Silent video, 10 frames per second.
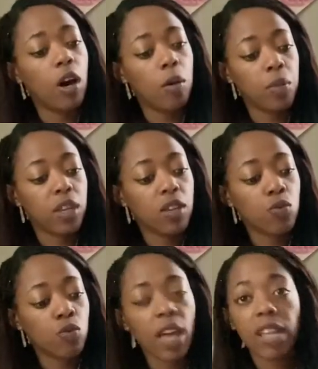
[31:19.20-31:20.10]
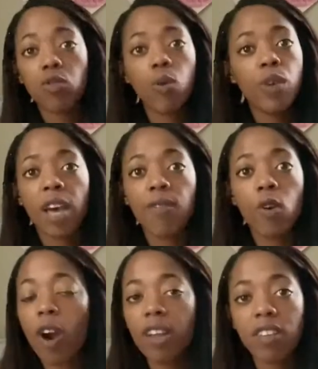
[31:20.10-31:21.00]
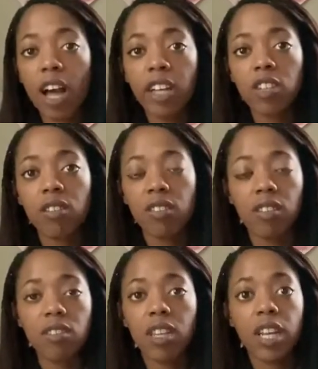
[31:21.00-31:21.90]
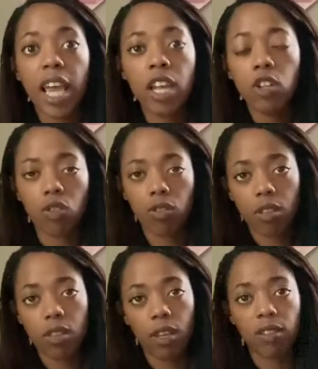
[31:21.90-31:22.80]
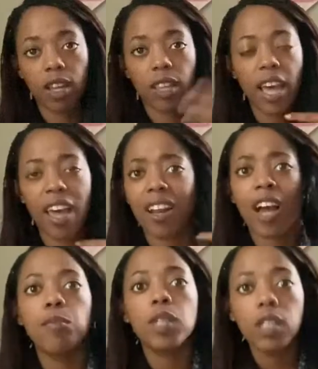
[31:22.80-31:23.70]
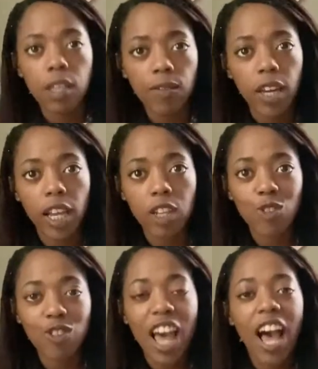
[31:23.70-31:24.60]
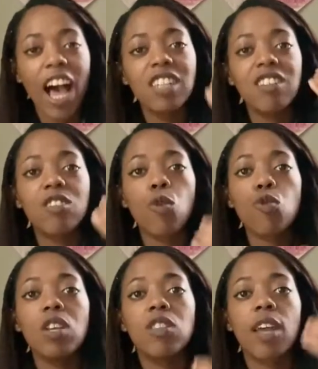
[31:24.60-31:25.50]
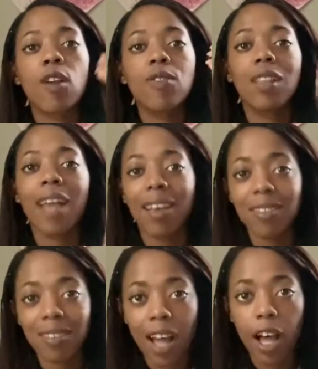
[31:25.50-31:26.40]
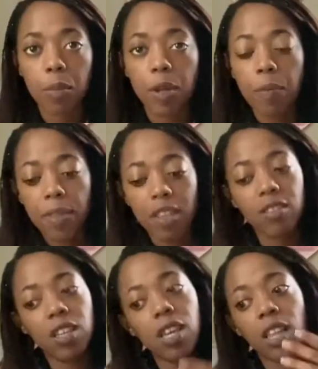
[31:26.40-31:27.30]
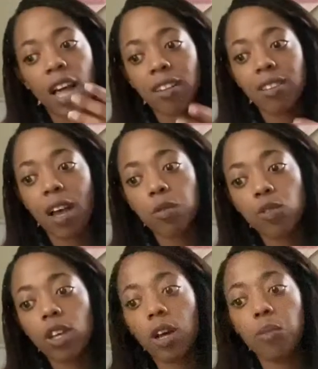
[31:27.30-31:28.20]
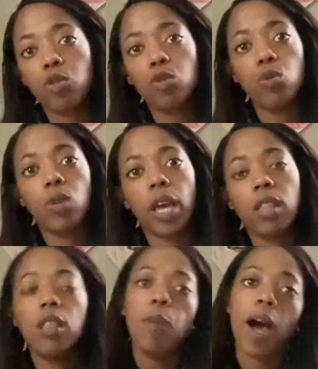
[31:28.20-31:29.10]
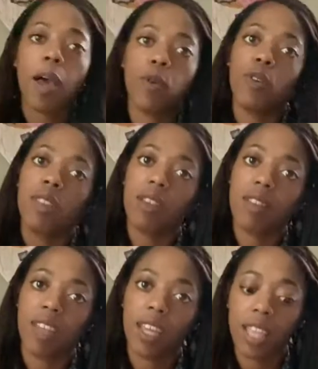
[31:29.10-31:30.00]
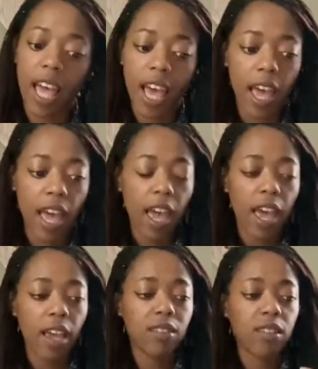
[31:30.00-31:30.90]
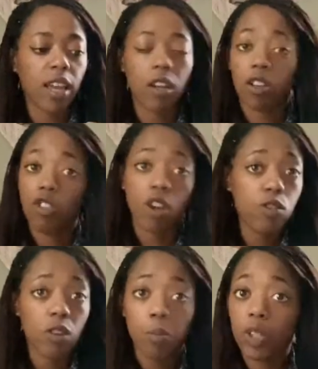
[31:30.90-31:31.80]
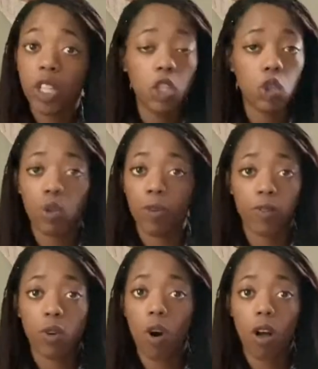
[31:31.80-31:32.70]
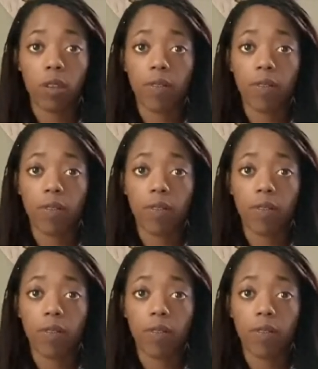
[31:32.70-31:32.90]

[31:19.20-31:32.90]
Because that's where we have Christ consciousness and angels and things like that. And I believe in angels. I just don't think they are the last stop. See, a lot of times when it comes to like the Bible and things like that, it's like there's complete truth to all of